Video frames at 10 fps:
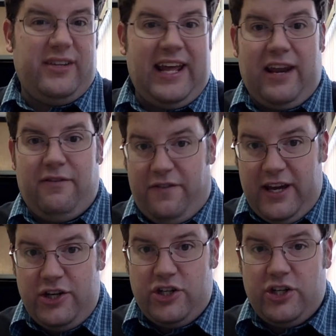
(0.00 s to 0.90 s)
dead
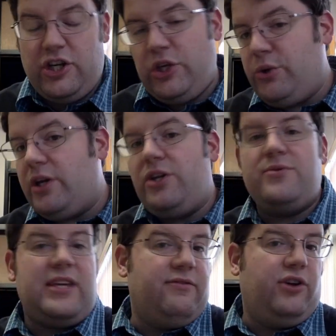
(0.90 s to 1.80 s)
fish. You can
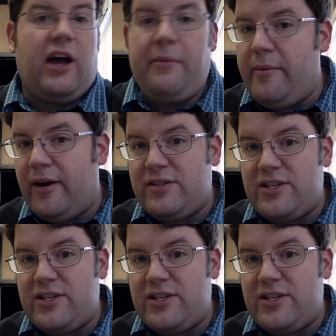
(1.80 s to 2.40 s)
use evil gummy bears